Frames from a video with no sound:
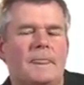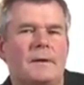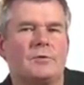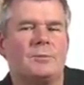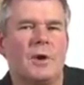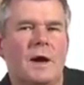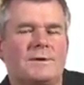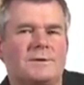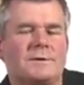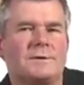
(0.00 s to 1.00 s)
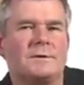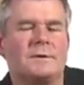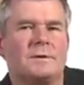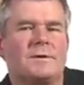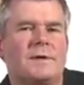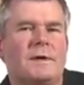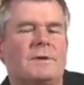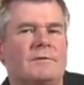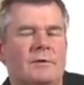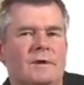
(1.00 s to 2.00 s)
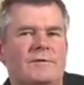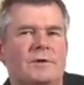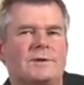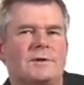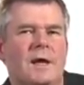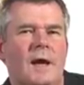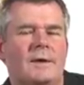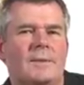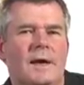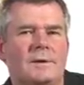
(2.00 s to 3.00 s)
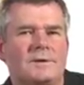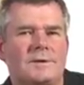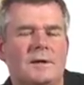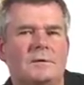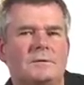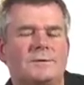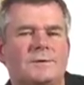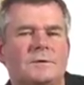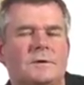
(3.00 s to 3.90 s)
reprises the theme in the very first slide about signals,